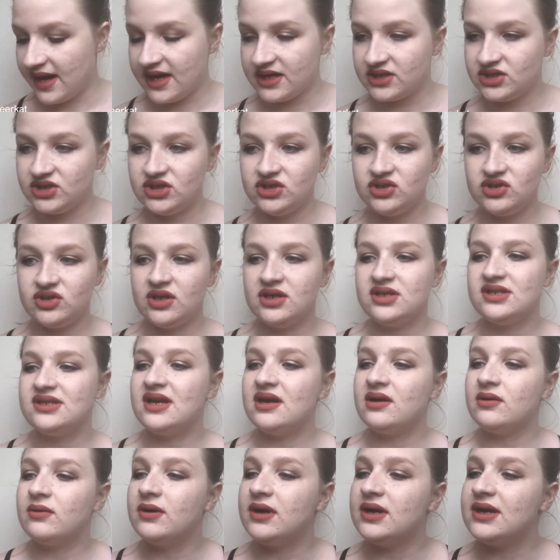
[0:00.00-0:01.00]
That actually dries
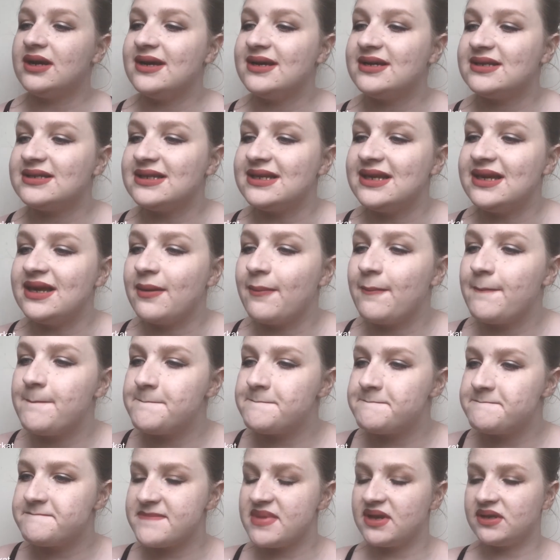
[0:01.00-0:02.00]
down quite nicely
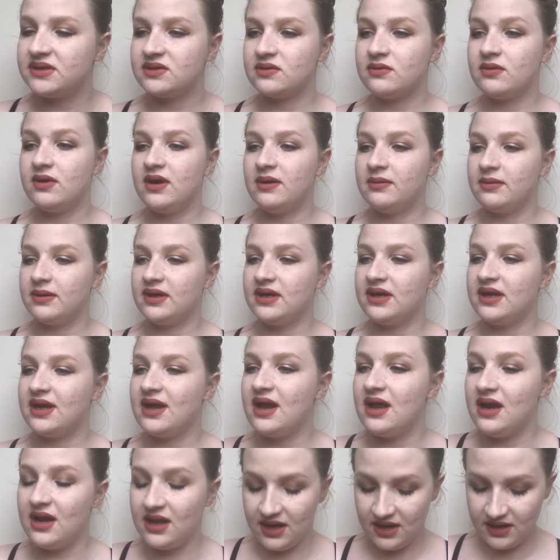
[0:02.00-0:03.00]
into quite a pretty
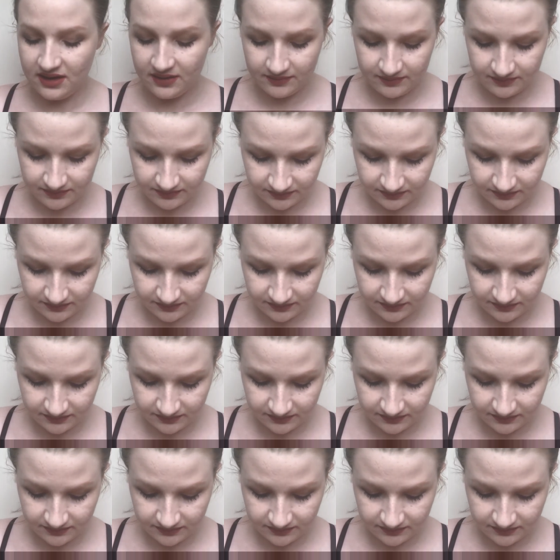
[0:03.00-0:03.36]
colour.